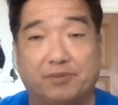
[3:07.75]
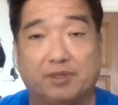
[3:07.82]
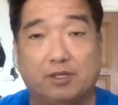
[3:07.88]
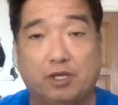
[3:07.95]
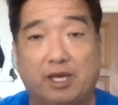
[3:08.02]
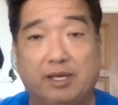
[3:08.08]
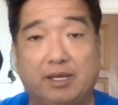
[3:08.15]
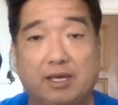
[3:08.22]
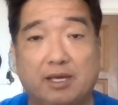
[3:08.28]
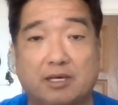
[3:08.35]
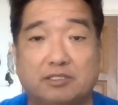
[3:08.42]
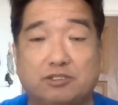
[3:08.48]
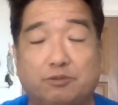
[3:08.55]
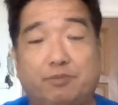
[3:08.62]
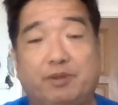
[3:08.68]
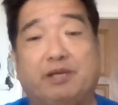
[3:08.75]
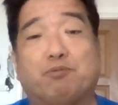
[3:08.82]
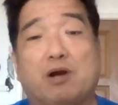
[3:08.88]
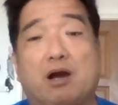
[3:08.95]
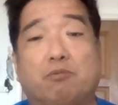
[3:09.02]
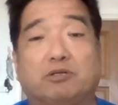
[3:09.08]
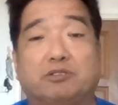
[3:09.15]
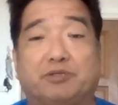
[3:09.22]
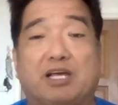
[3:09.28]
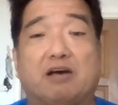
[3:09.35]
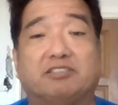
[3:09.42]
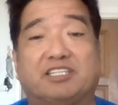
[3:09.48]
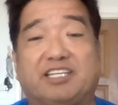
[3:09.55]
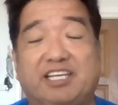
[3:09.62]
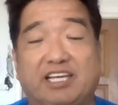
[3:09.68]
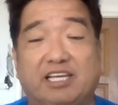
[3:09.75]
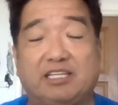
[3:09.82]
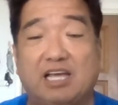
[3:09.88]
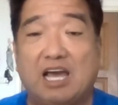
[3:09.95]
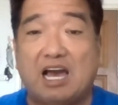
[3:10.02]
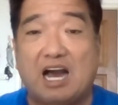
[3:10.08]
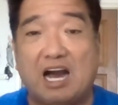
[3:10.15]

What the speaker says: Okay, so the big problem was when I was a kid,